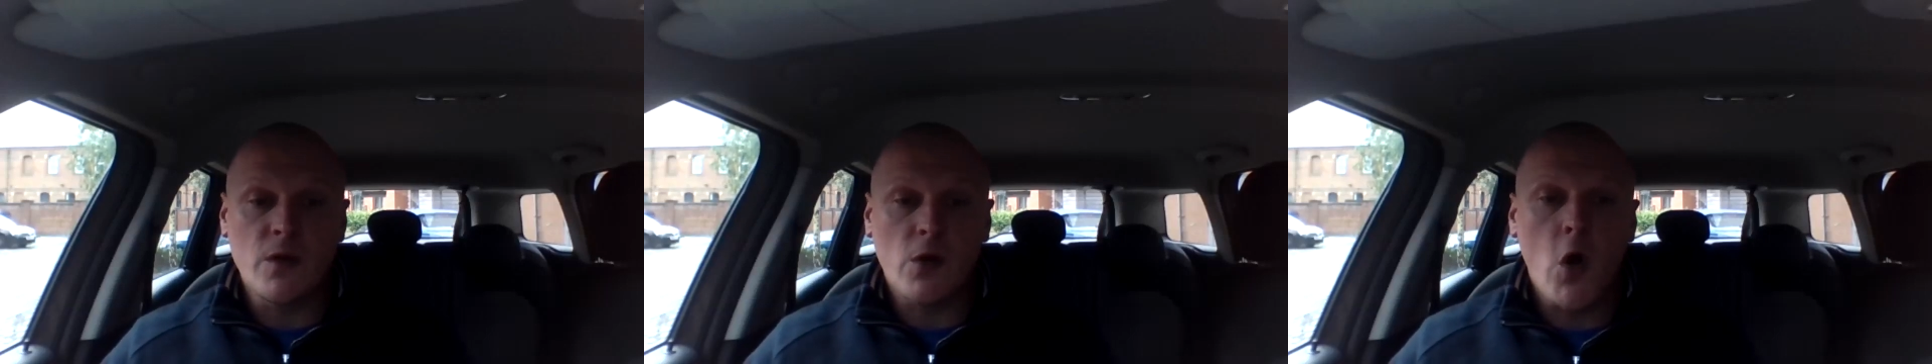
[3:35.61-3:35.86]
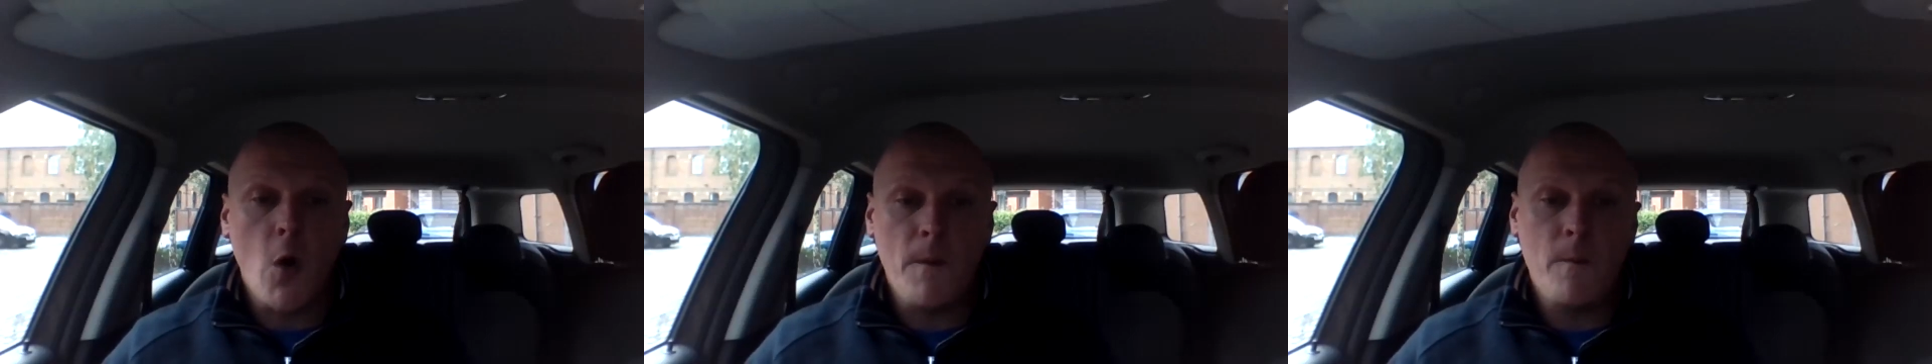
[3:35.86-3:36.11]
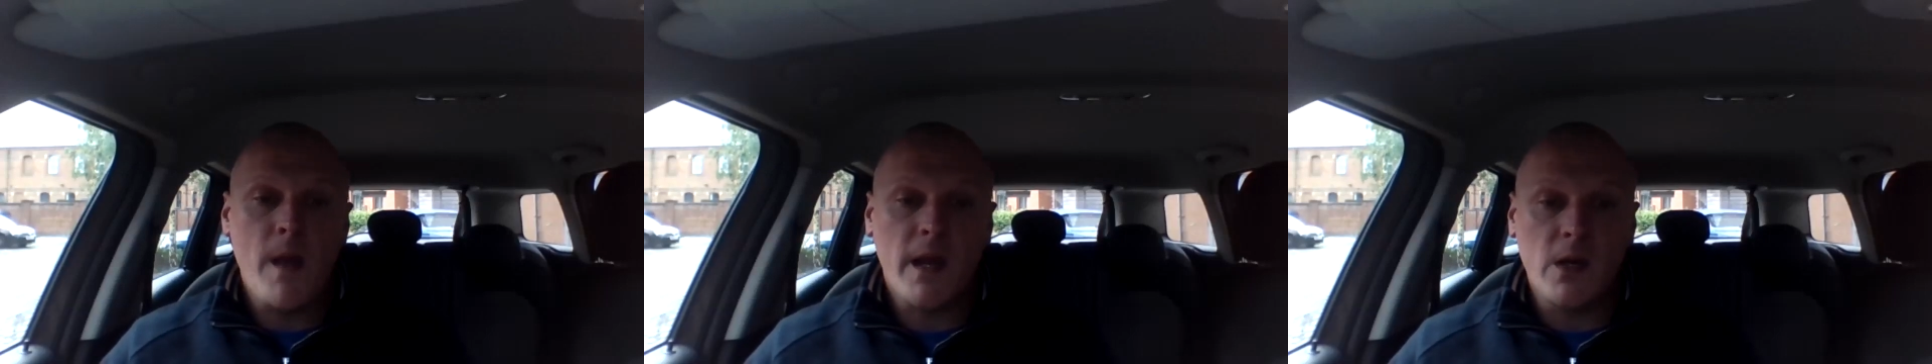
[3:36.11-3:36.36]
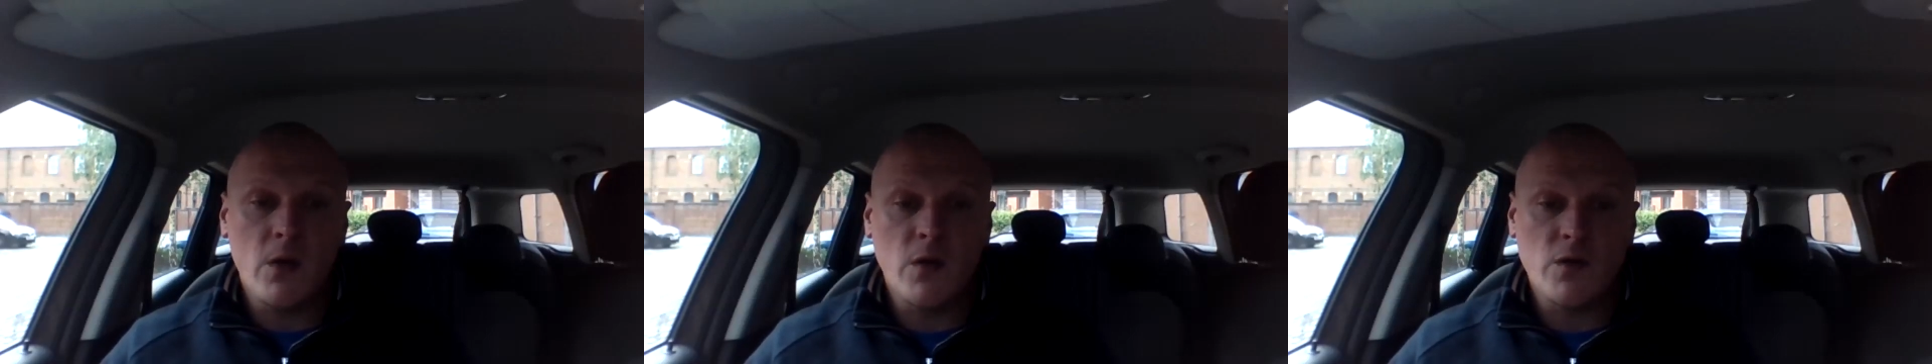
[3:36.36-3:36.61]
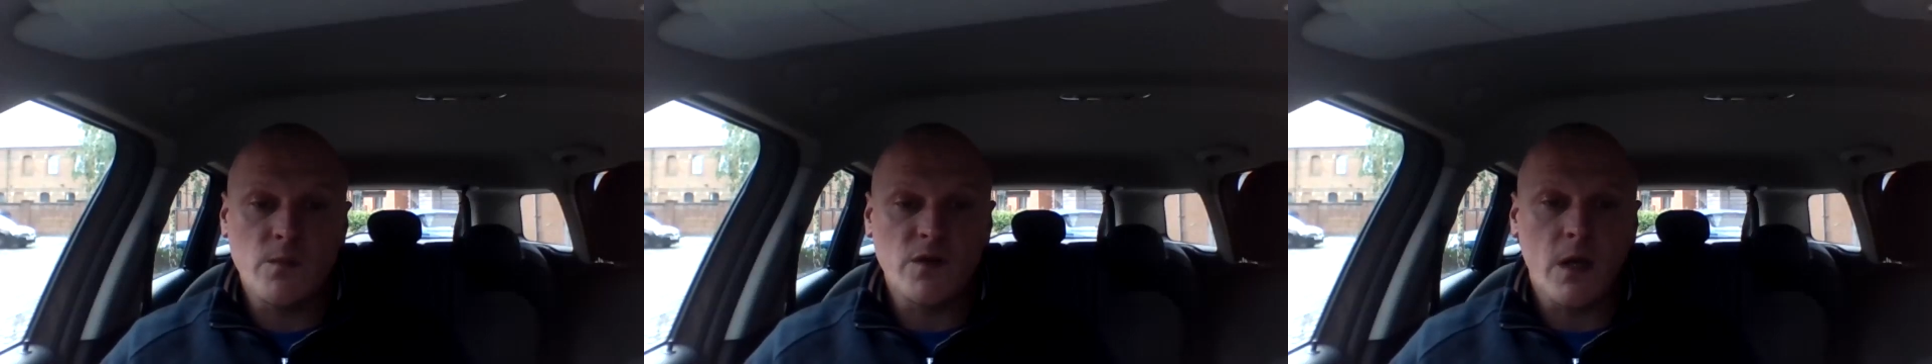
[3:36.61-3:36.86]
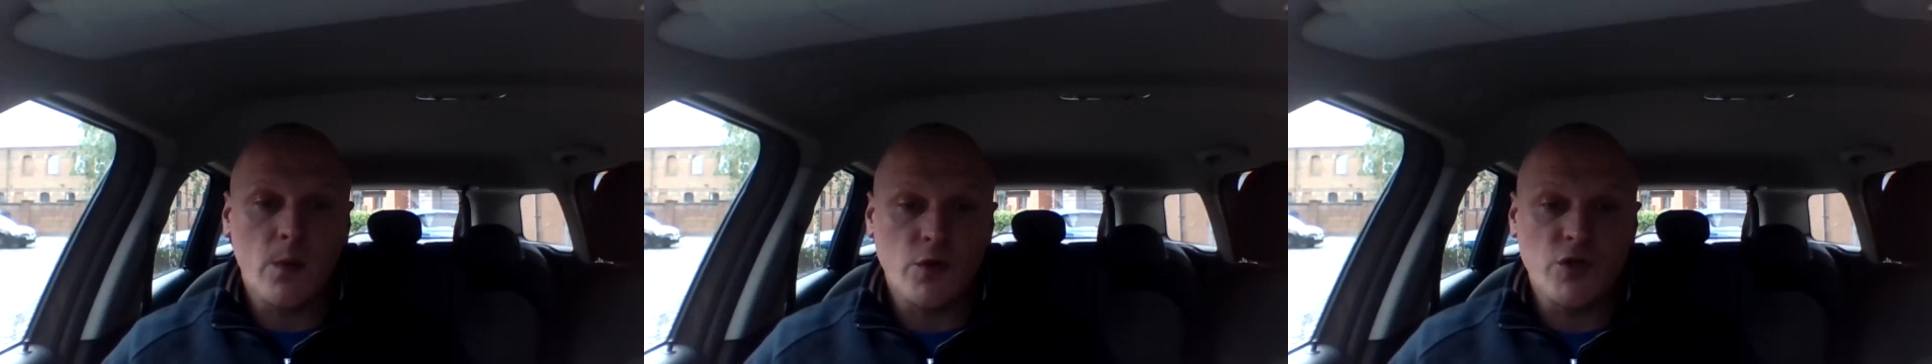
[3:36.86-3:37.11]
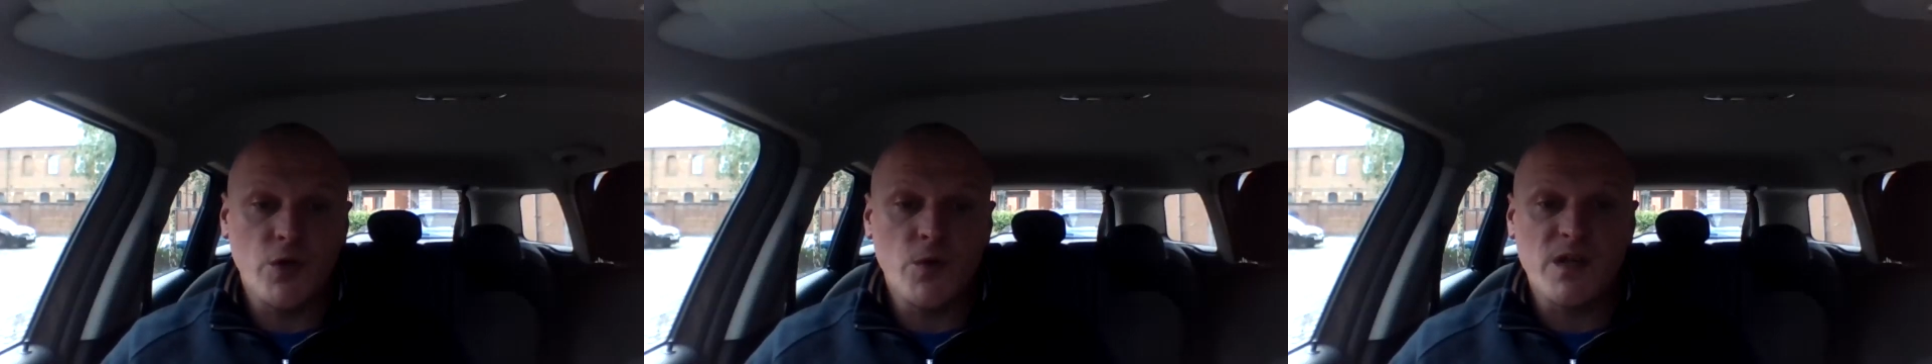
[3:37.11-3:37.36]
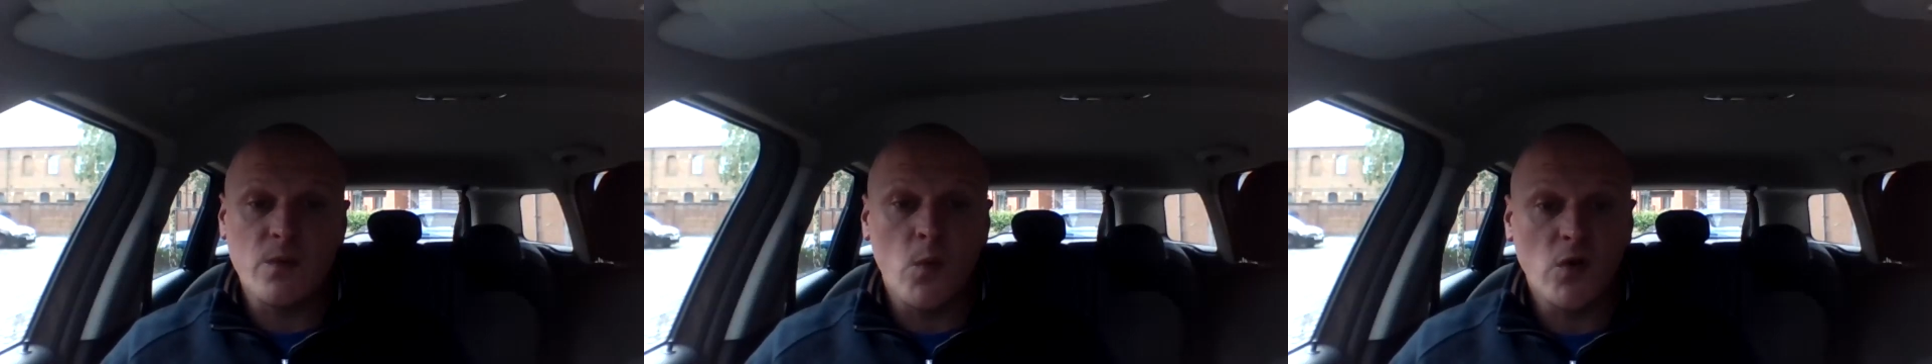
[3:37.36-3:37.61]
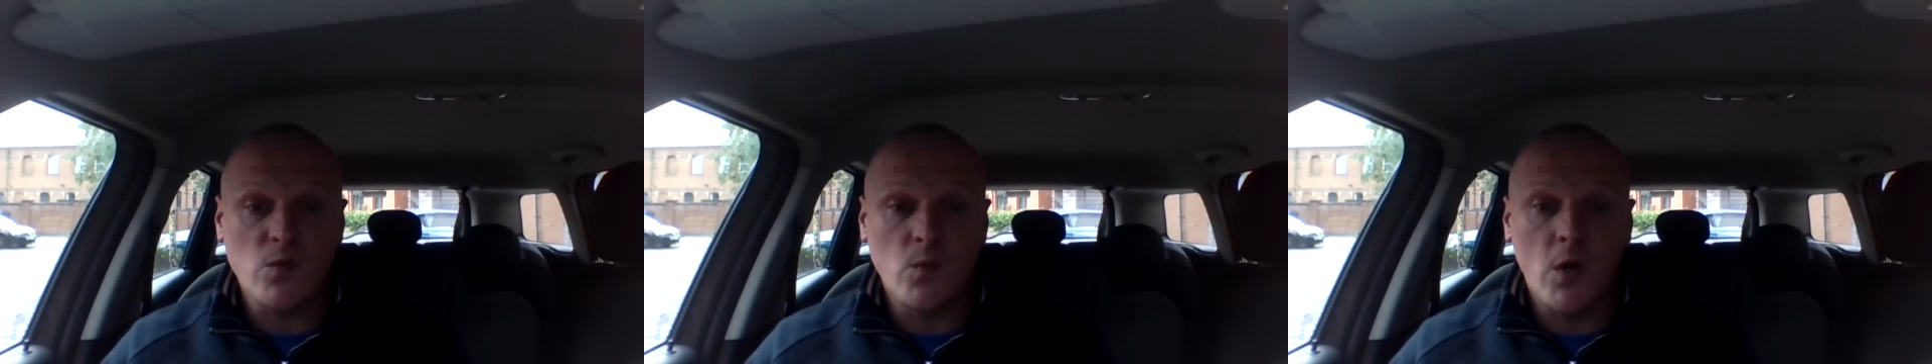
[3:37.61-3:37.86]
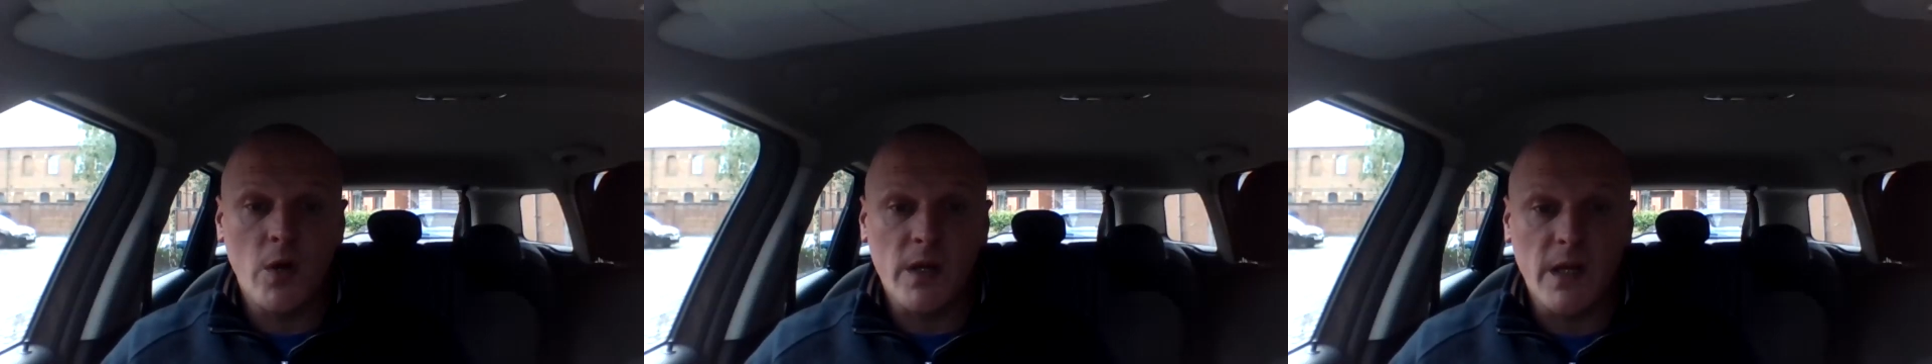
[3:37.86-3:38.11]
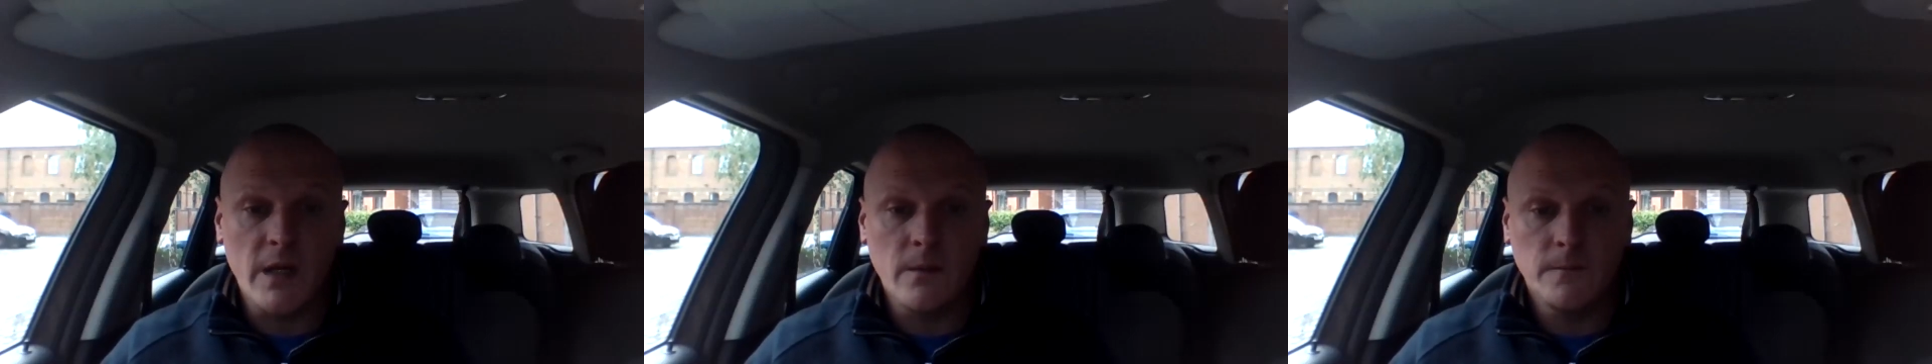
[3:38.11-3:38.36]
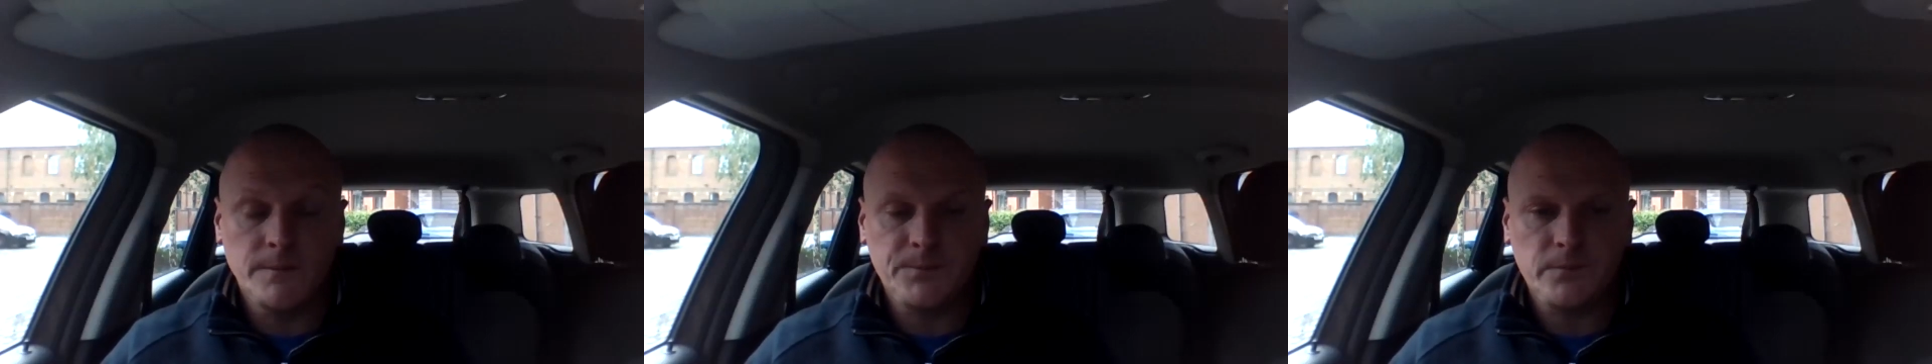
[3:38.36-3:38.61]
and the coping mechanisms that I was using wasn't working,